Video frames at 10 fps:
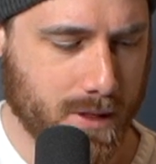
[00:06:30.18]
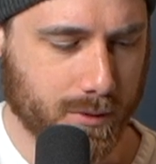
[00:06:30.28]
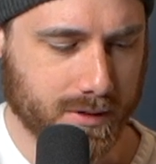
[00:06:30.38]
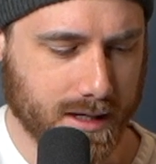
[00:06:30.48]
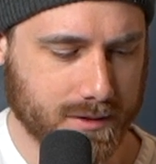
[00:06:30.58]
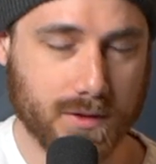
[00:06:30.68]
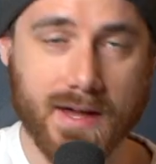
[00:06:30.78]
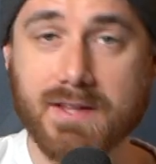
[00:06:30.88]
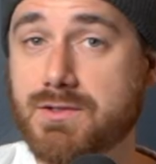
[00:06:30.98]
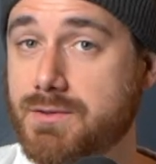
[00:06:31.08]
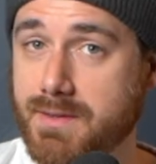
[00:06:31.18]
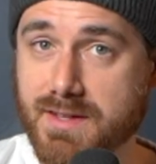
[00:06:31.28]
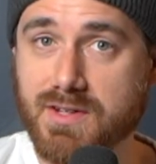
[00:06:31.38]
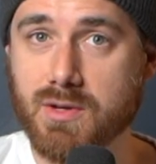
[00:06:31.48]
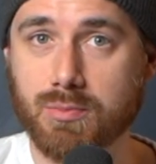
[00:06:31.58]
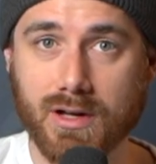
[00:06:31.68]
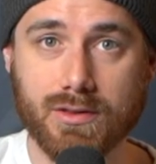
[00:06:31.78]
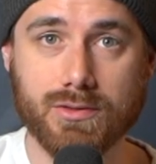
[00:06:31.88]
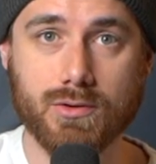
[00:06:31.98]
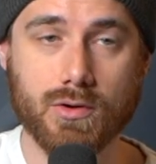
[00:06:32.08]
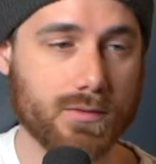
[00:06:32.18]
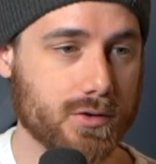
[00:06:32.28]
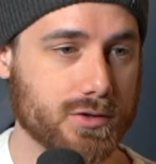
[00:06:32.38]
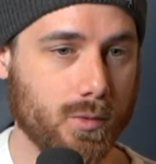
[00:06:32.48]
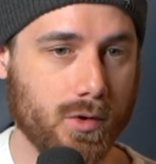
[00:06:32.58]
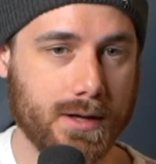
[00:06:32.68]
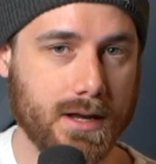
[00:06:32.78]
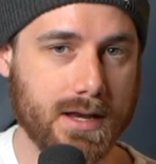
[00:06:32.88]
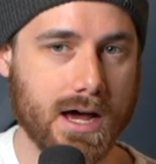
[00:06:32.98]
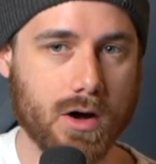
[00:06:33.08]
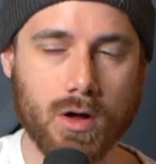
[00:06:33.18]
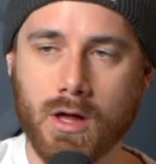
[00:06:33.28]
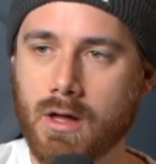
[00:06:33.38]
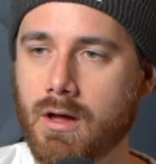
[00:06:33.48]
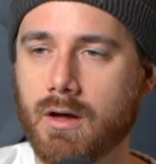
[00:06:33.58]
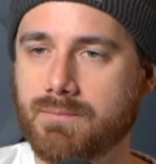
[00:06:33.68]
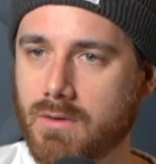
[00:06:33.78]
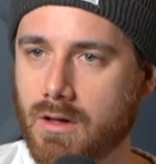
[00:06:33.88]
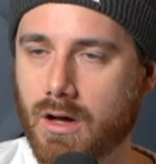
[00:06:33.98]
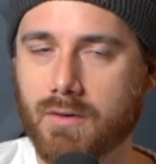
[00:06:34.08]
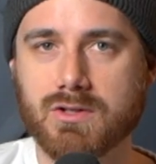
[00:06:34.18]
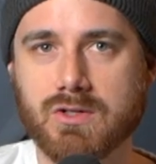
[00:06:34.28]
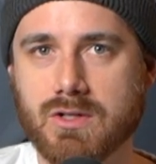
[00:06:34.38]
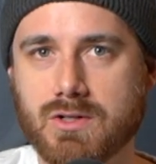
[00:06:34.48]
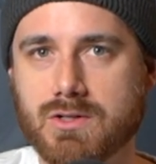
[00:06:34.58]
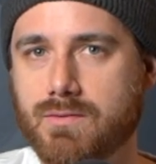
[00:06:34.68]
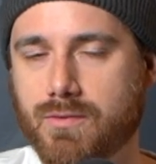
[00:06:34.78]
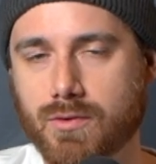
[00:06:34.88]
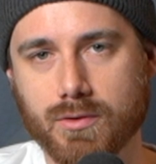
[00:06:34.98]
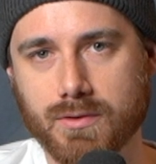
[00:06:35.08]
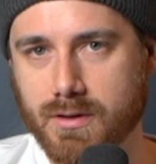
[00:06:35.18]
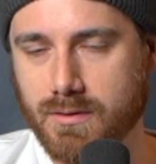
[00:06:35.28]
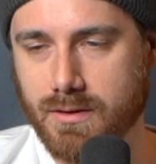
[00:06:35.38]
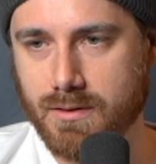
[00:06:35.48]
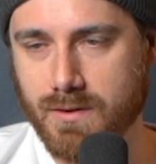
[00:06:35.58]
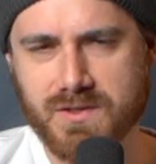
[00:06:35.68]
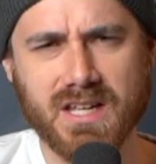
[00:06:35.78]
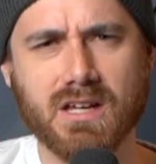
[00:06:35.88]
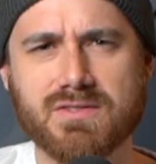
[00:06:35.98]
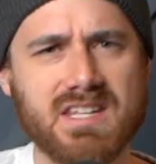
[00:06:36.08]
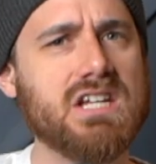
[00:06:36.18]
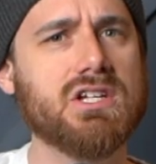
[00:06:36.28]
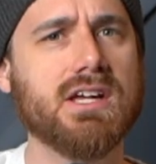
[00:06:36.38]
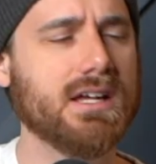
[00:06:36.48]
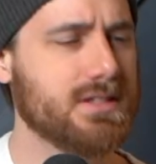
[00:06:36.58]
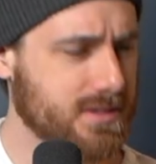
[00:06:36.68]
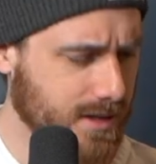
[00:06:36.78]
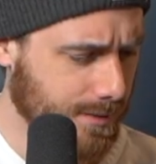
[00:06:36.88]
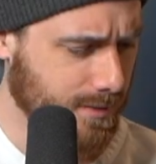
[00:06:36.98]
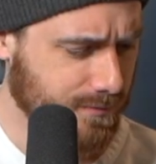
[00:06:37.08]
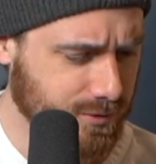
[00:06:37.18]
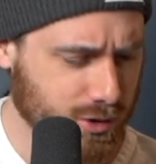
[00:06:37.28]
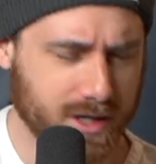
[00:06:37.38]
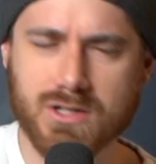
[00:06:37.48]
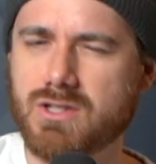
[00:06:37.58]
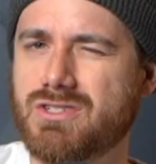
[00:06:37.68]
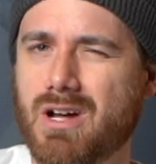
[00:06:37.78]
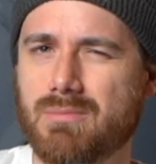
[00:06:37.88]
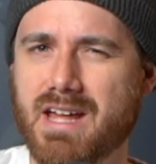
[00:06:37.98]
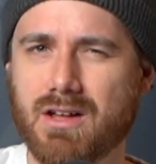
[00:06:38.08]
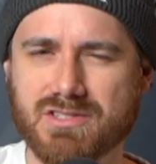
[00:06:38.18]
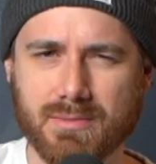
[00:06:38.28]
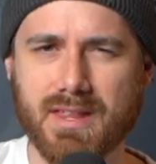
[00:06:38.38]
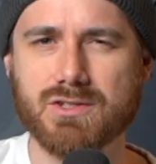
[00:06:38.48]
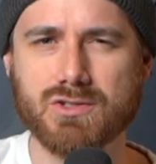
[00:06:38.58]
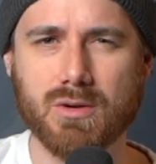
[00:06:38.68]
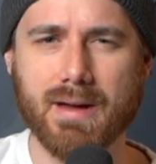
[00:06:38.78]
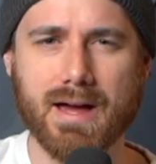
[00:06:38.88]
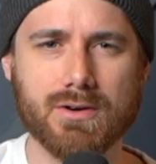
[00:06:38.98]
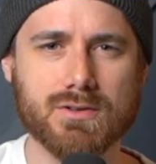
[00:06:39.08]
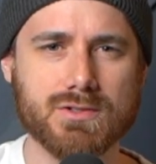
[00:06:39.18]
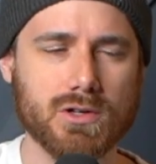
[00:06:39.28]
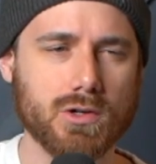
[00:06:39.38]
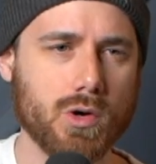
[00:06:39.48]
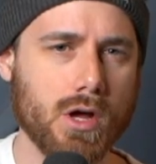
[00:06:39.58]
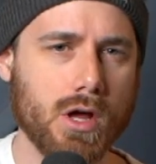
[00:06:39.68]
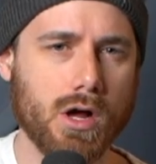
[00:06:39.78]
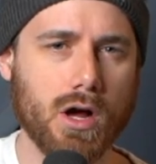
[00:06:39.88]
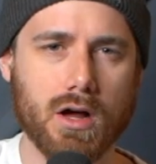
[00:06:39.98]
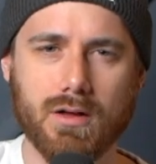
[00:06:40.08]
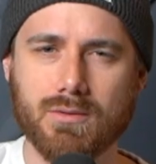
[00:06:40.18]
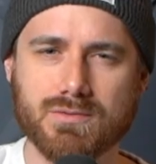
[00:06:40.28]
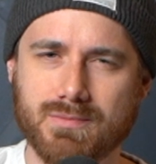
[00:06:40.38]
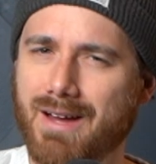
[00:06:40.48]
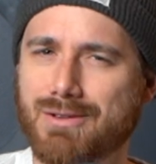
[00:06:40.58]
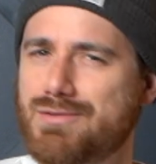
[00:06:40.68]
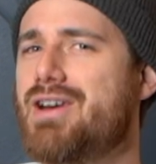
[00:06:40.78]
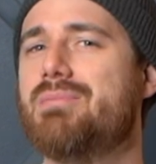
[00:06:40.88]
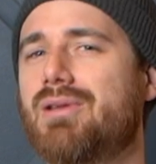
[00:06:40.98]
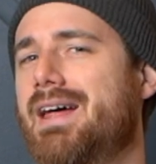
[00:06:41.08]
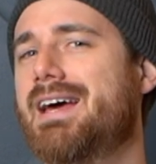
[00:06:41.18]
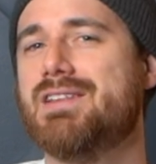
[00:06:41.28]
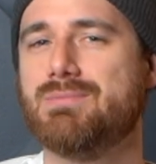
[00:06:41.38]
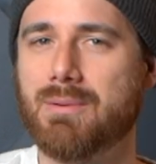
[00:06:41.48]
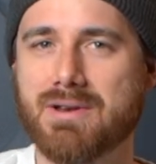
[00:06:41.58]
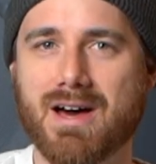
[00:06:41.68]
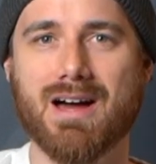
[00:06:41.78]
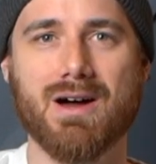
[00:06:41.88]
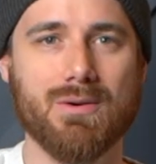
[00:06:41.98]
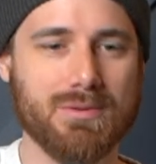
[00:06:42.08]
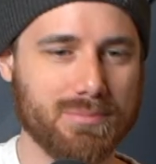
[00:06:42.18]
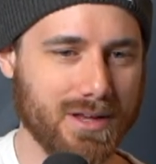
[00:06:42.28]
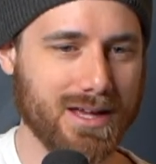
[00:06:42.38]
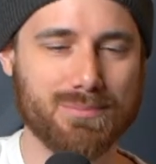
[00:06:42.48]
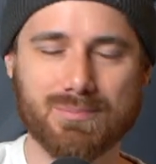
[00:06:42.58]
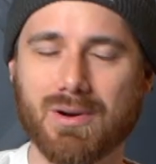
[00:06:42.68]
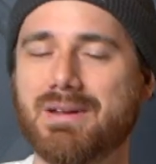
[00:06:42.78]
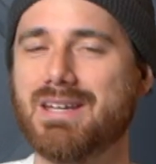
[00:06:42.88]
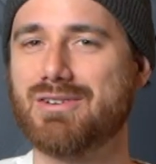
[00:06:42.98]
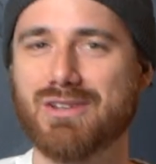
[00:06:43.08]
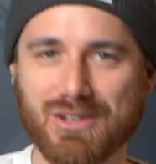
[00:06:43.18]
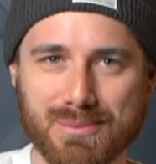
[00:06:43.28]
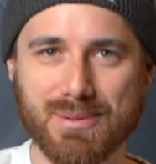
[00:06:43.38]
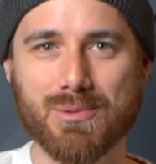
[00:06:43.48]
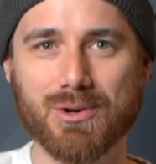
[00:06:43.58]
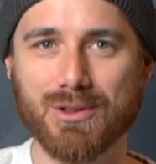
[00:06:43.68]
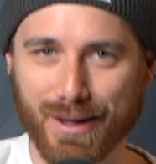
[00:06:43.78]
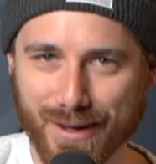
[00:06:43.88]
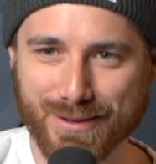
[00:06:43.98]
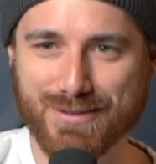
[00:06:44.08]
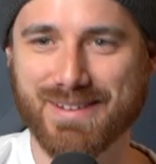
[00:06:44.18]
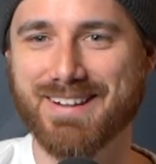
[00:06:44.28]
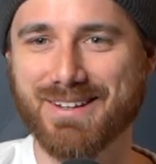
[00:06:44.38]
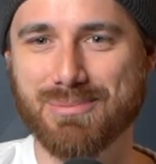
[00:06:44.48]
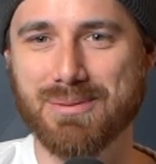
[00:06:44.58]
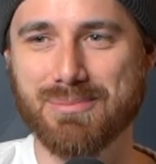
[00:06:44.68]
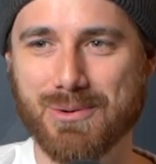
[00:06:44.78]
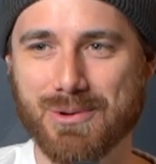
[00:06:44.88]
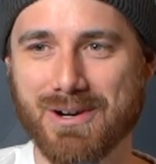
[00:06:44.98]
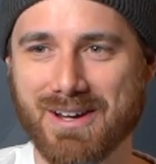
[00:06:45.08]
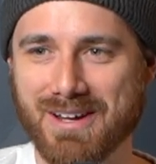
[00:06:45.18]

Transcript: Okay, so that's how you play through verse 1. Now, obviously, just for the sake of teaching it, I'm trying to just dumb down some of that strum pattern. So that was very bland. That's probably not how I would play. I'd probably give it a little bit more love and a little bit more